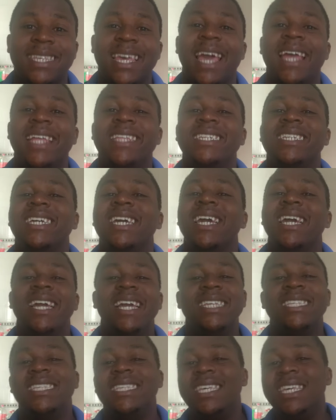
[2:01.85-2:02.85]
and
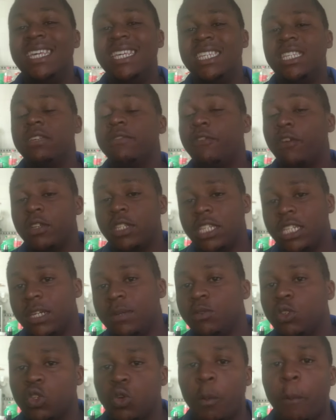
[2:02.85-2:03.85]
it's easy for
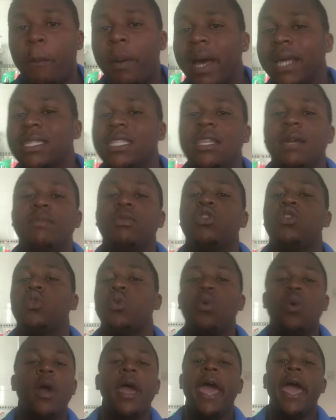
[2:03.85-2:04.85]
teams to pass them
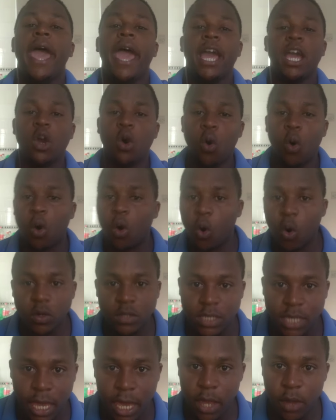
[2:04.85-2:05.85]
through and go
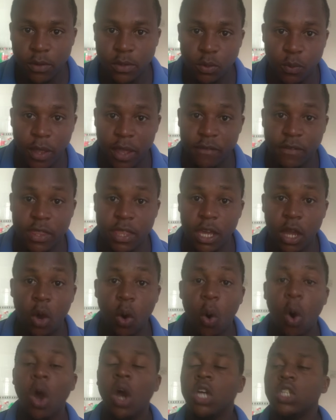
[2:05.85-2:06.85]
cause chaos wherever they
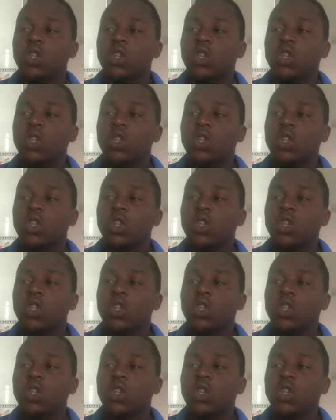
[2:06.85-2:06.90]
go.